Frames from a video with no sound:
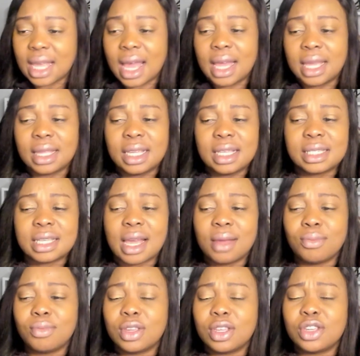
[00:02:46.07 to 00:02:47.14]
and you
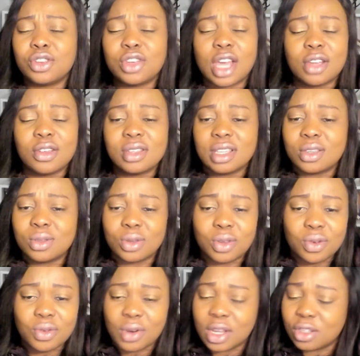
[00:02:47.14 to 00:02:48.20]
can use it to
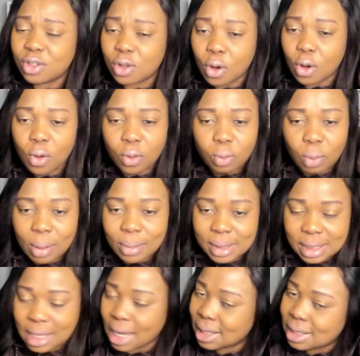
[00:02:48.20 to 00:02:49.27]
create your own
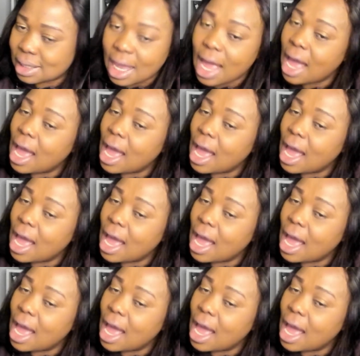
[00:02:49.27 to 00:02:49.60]
website.